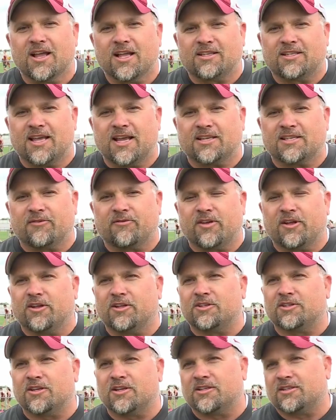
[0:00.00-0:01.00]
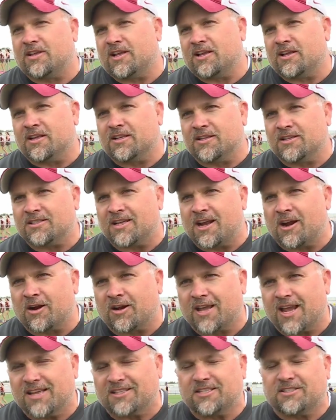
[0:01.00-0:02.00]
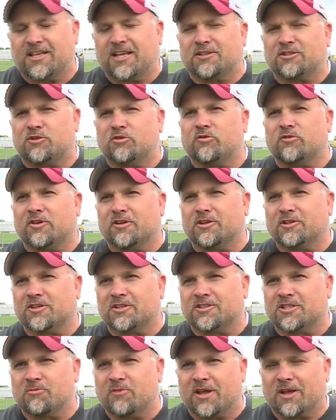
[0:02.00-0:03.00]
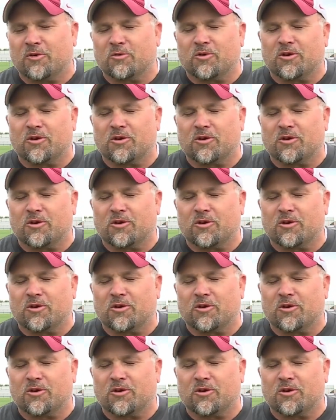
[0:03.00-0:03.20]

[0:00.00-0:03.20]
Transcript: It takes a village, and, and in this, our case, it takes two villages to make it